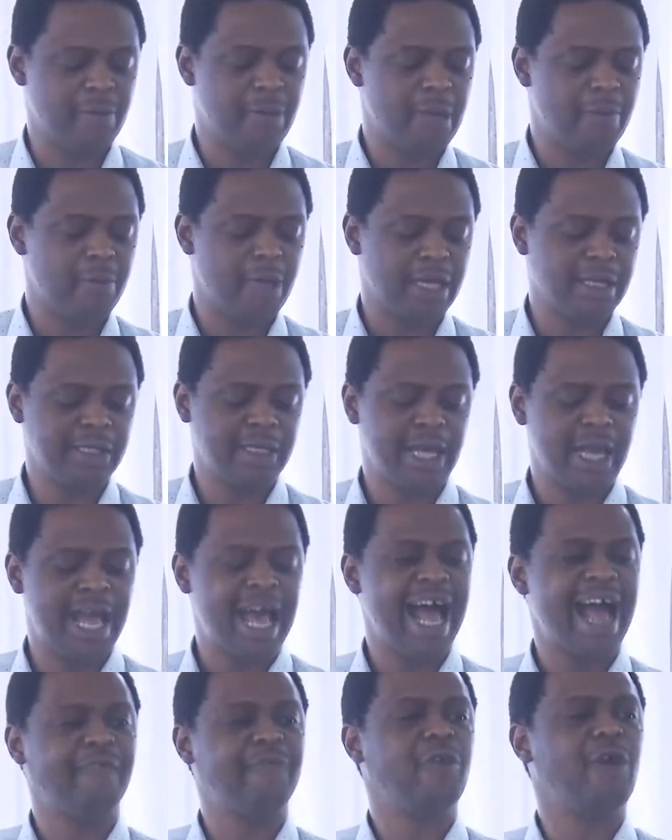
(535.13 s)
members,
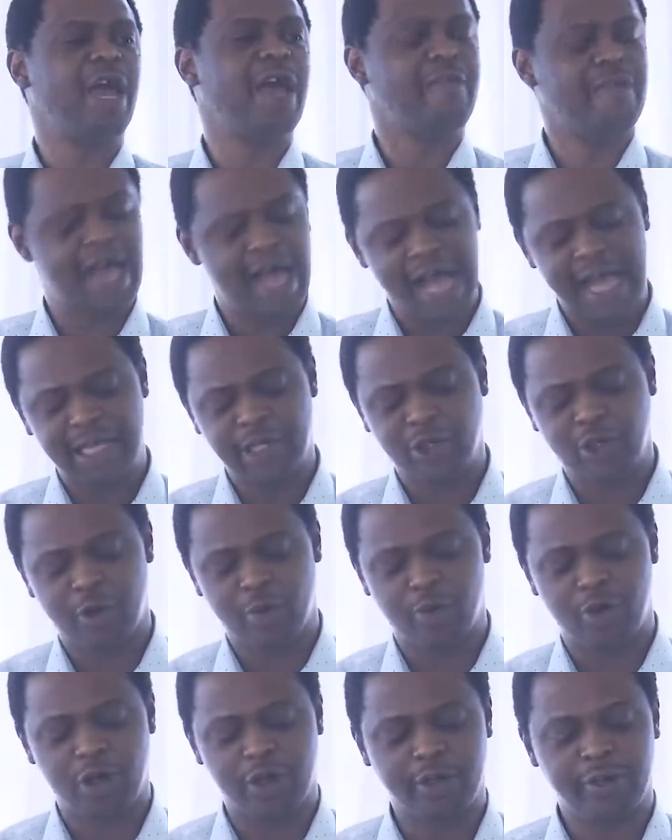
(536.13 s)
have you ever asked
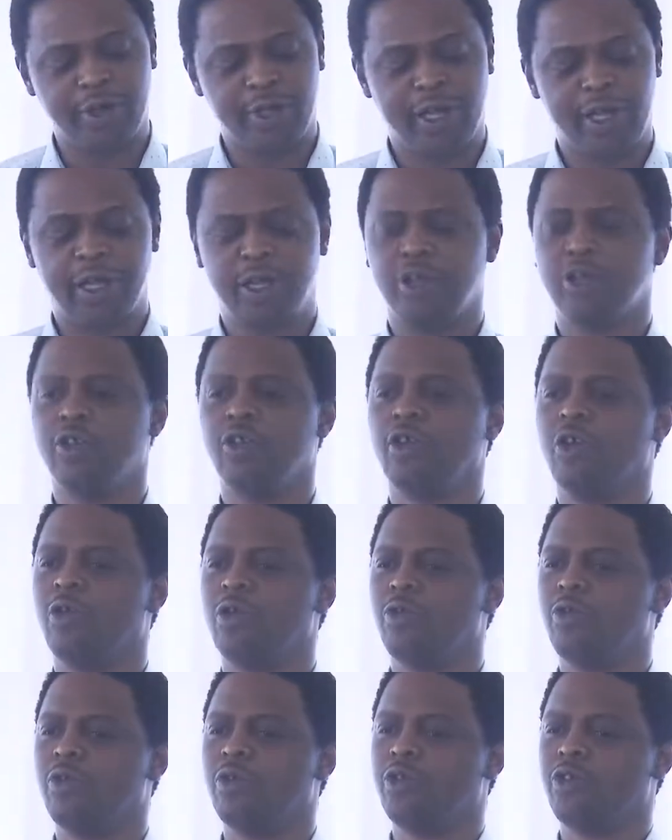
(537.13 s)
someone, you
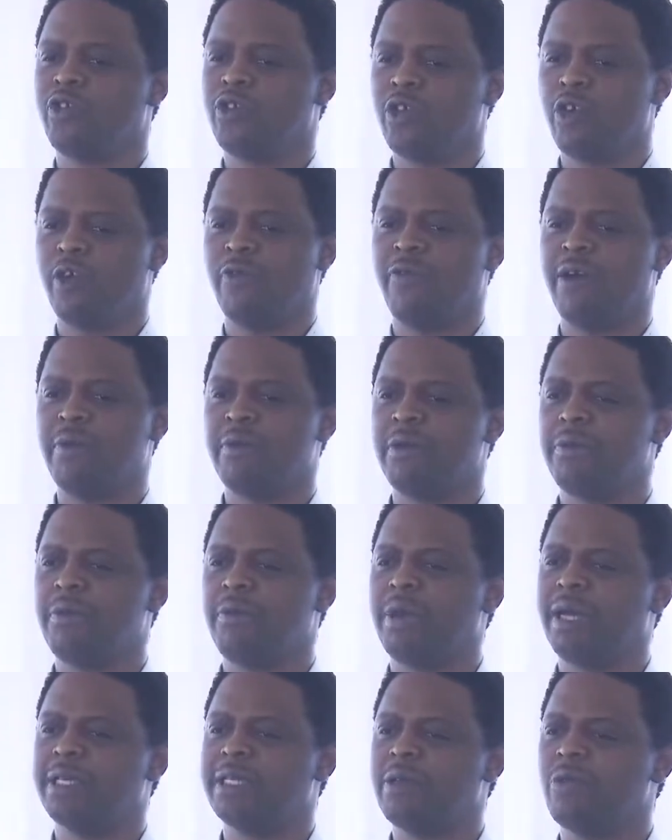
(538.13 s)
know, you see your family
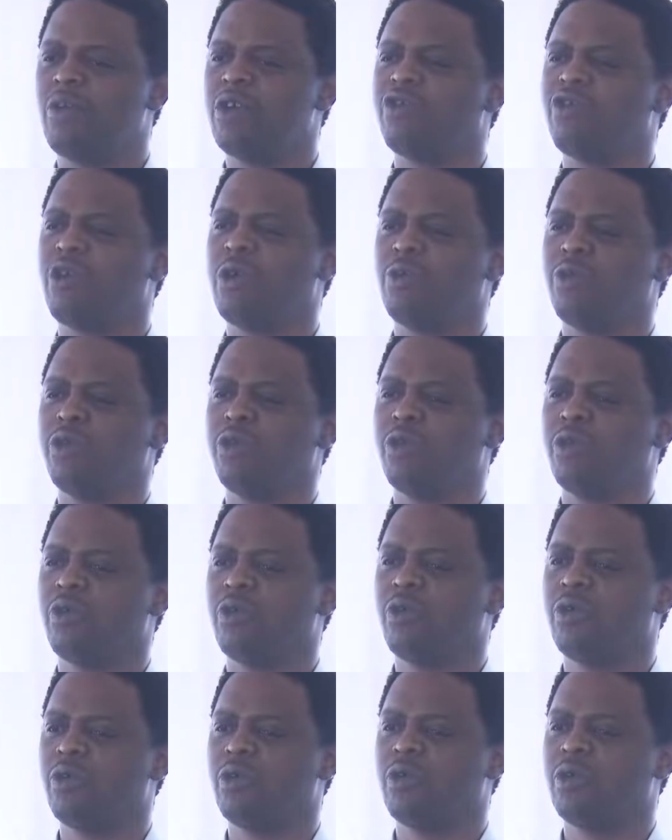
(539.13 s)
member and you say, what's wrong with you?
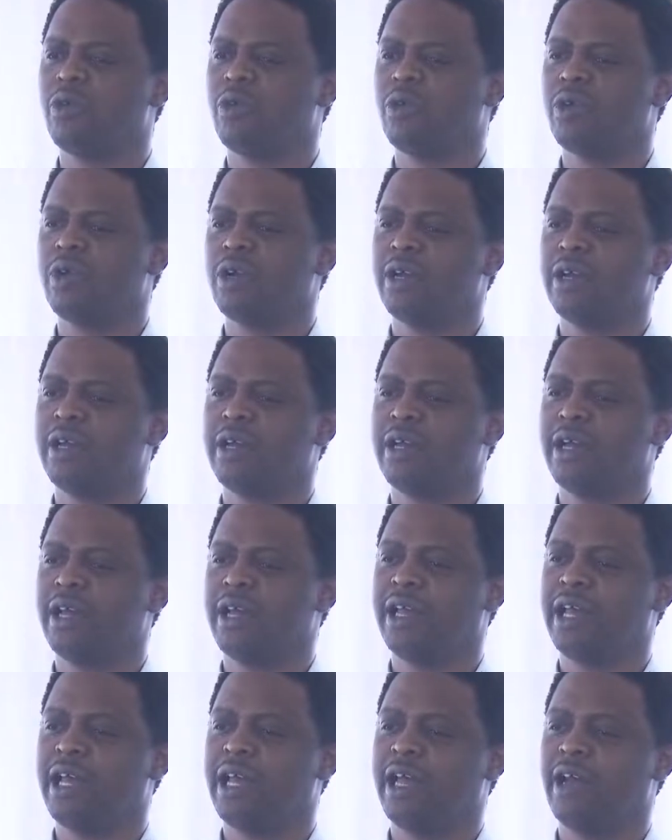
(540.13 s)

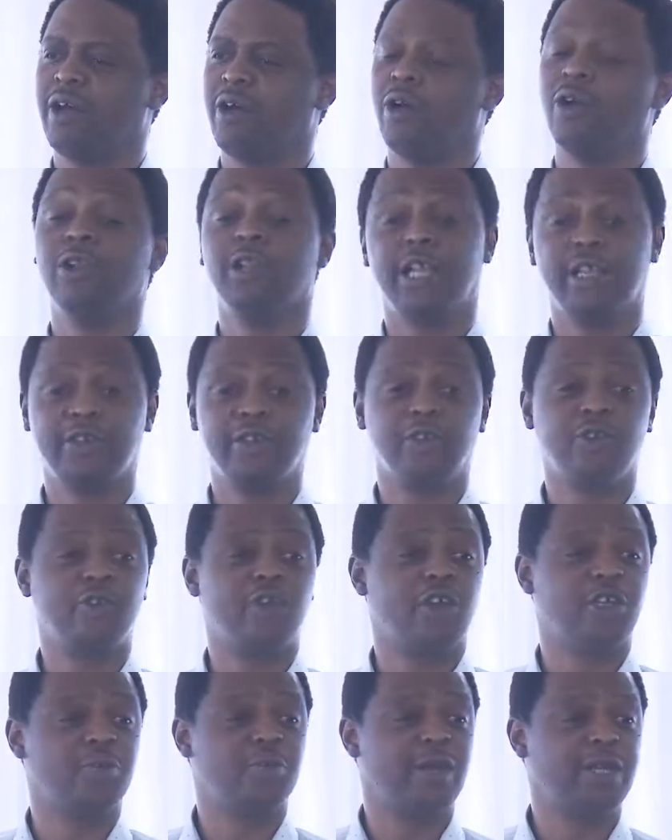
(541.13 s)
Or let's say you
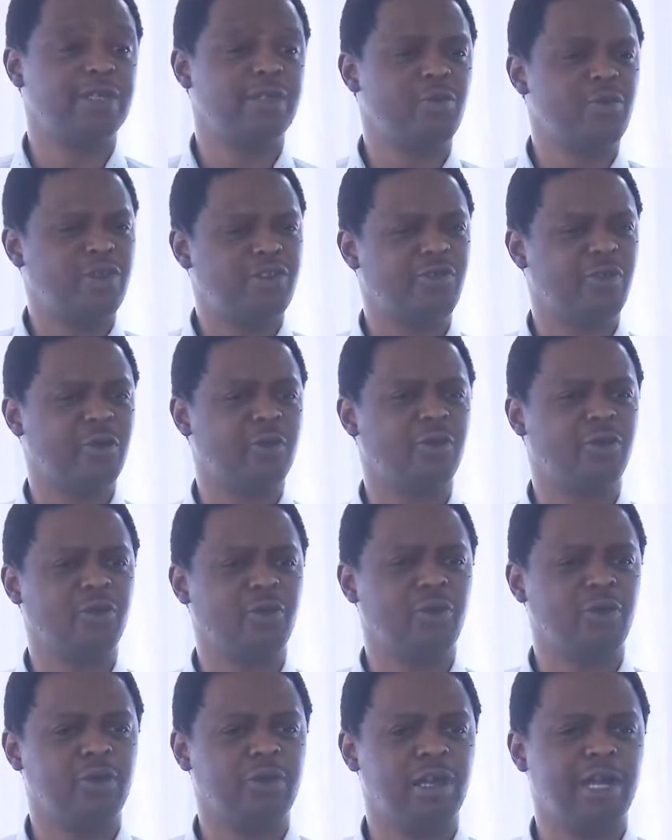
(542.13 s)
see your spouse, say, what's wrong with
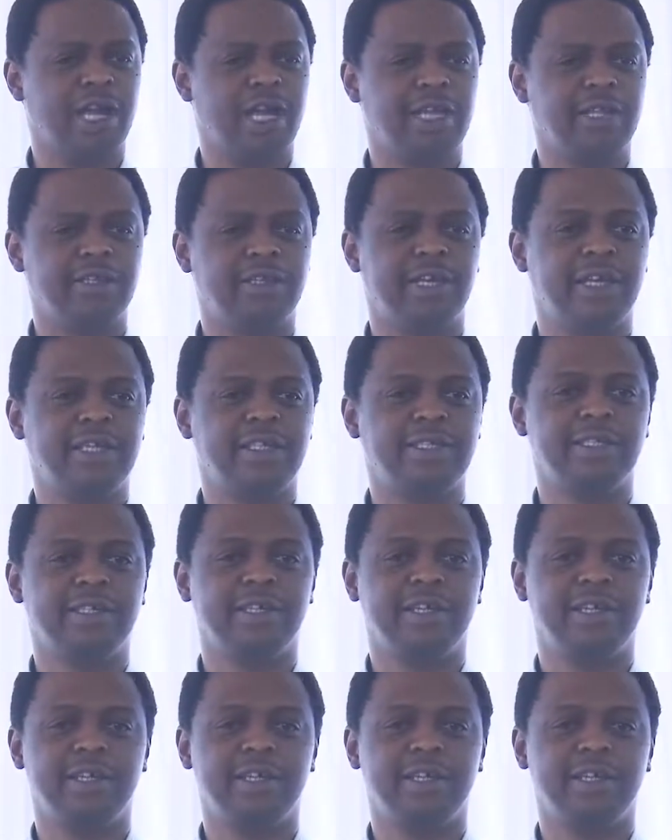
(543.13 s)
you? And it says,